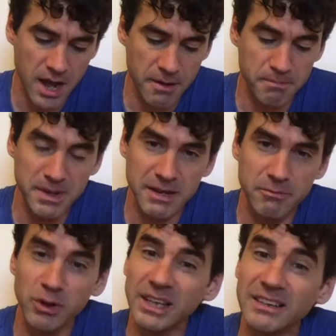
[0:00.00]
be
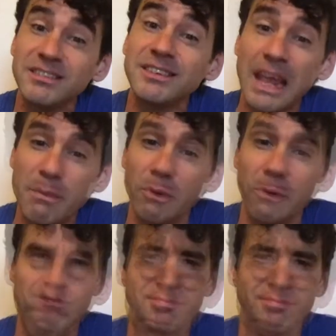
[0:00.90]
really stable.
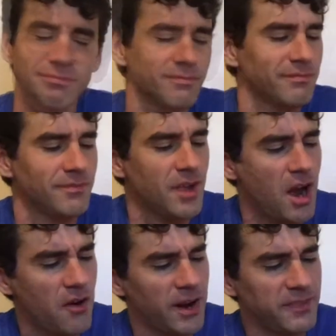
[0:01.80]
All
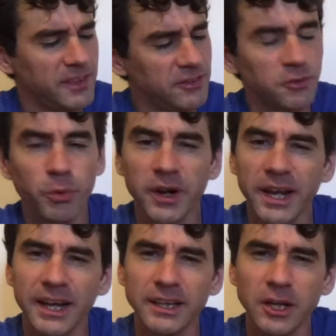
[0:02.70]
right, this is working
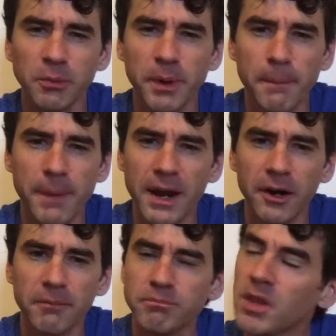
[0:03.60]
a little bit better.
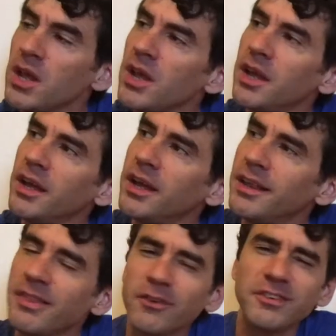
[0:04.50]

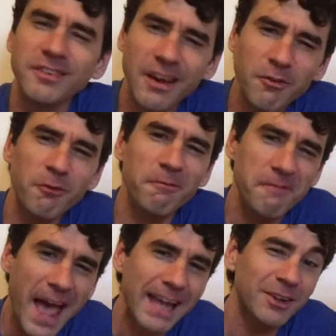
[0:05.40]
There's several
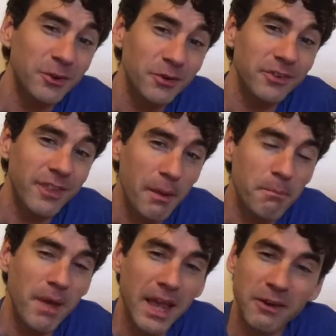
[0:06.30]
factors that
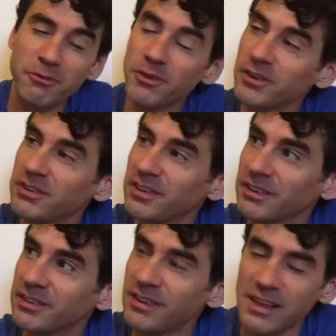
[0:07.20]
make for a
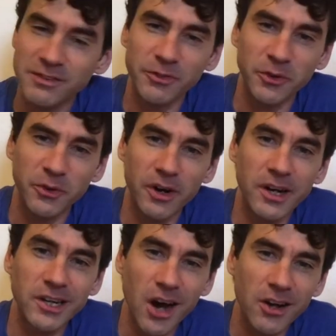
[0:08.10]
successful
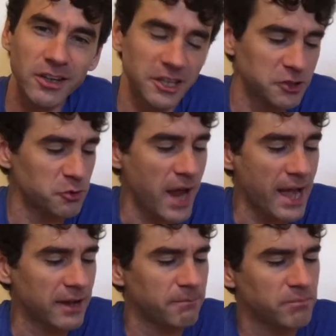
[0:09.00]
gondola track,
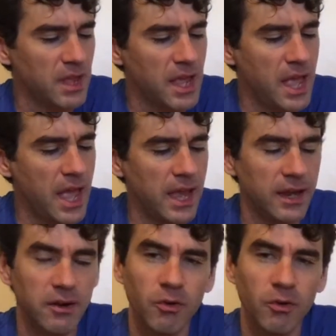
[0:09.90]
and